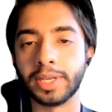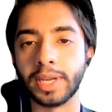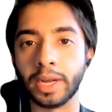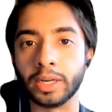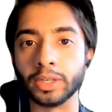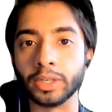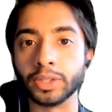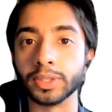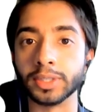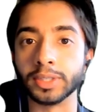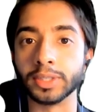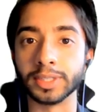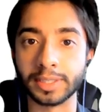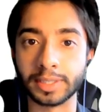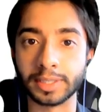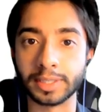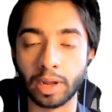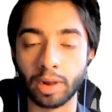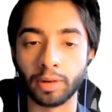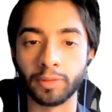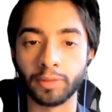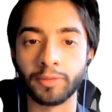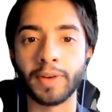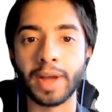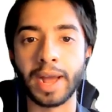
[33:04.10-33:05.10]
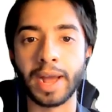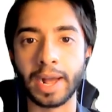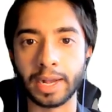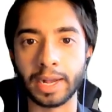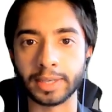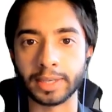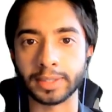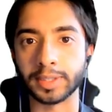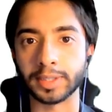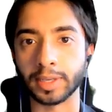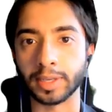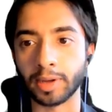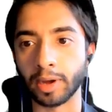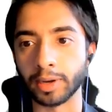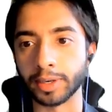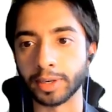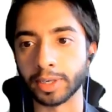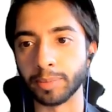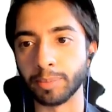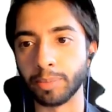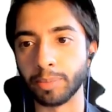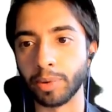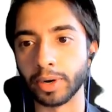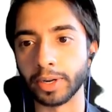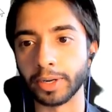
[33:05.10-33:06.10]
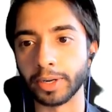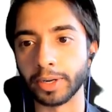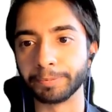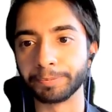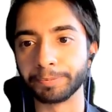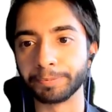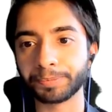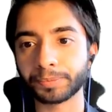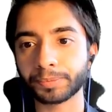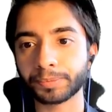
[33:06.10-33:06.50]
the engine itself as the cutting body.